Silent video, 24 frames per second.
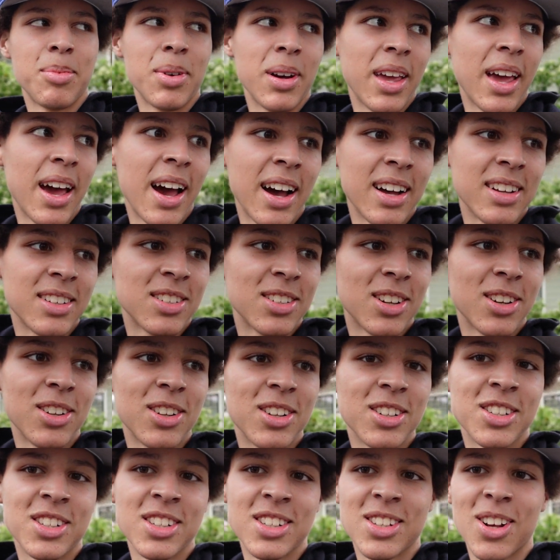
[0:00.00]
yeah, so
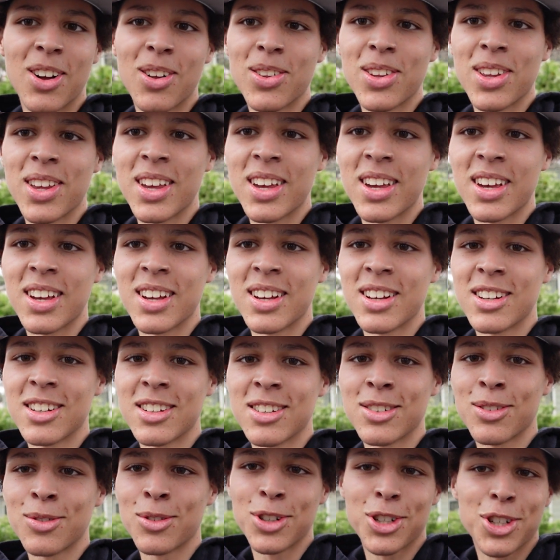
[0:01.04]
there's just
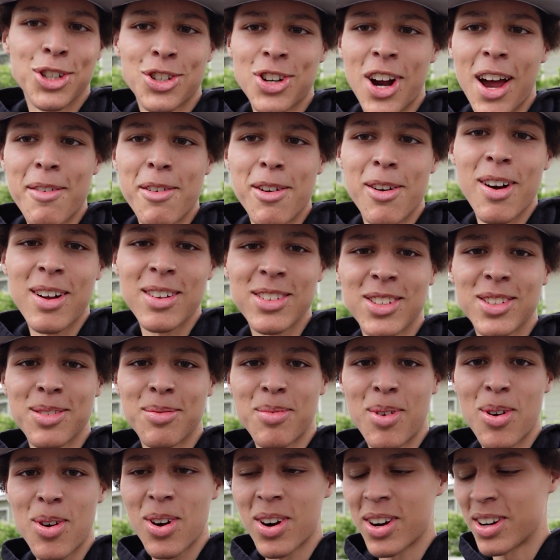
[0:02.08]
we'll just drive it around some
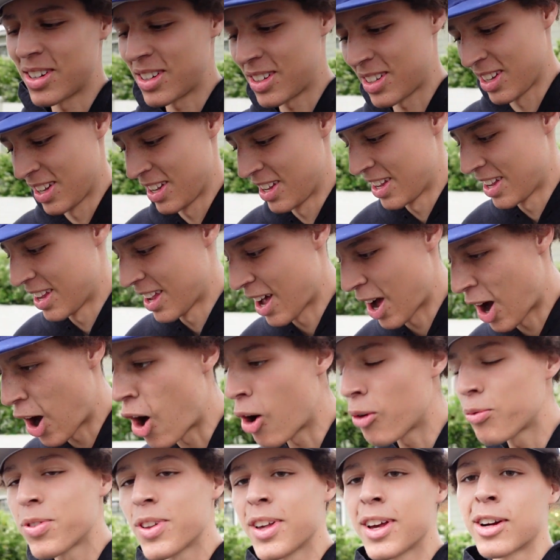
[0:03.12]
more and
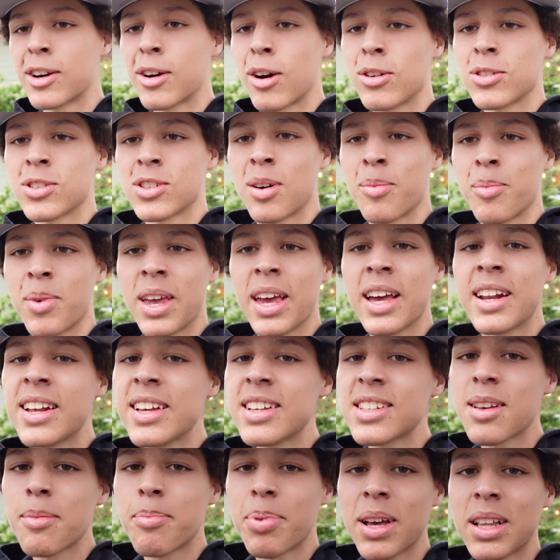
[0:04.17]
hopefully it grows on me. It
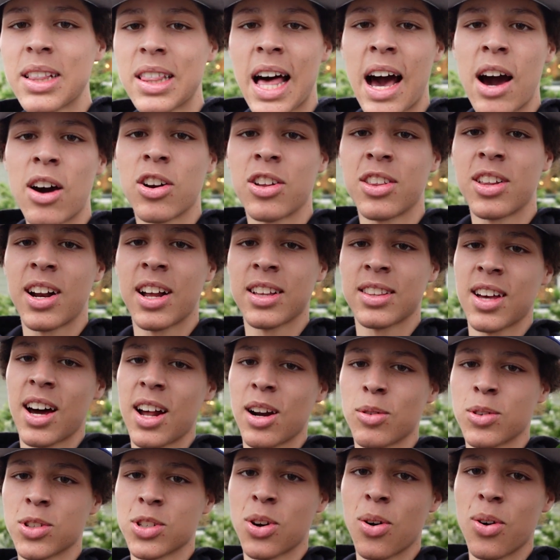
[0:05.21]
is a bit louder than I thought it
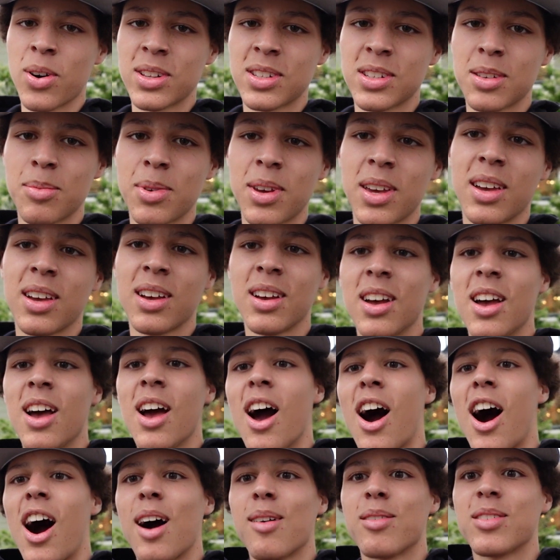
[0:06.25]
was going to be.
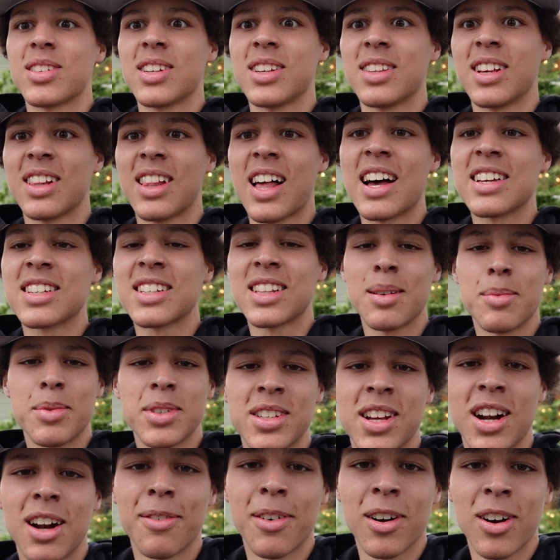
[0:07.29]
Obviously in the last clip it
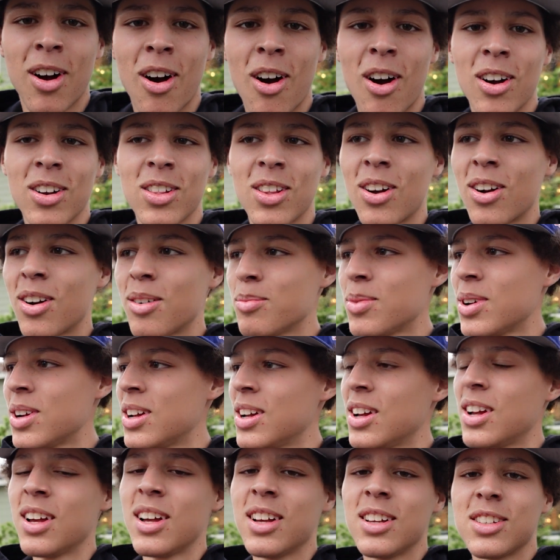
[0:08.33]
set off a car alarm.
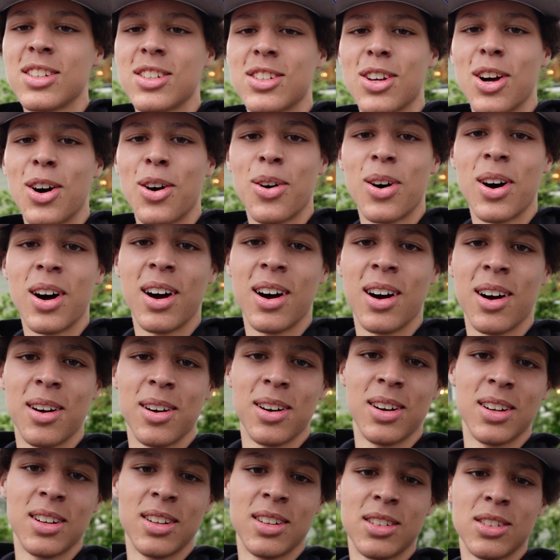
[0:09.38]
So
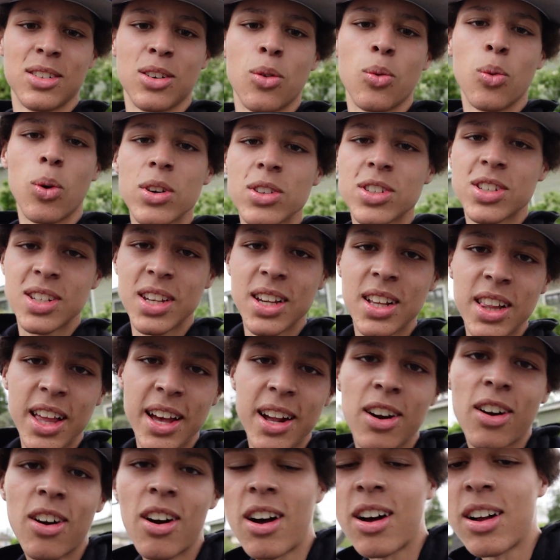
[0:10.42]
we'll see
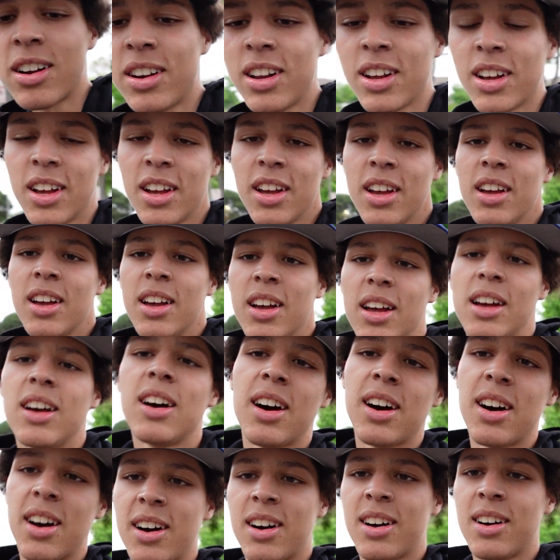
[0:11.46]
later on
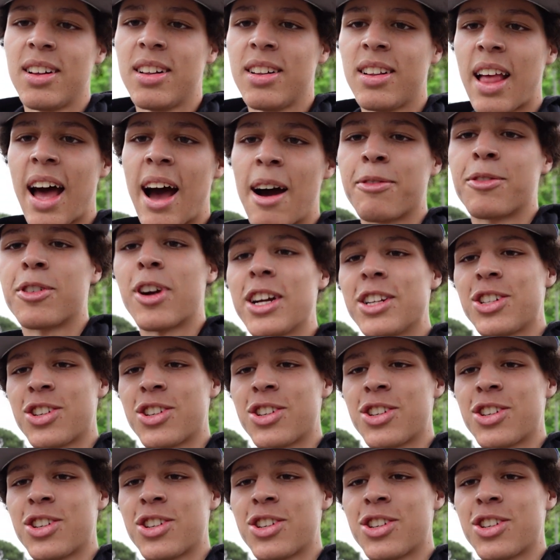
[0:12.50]
after I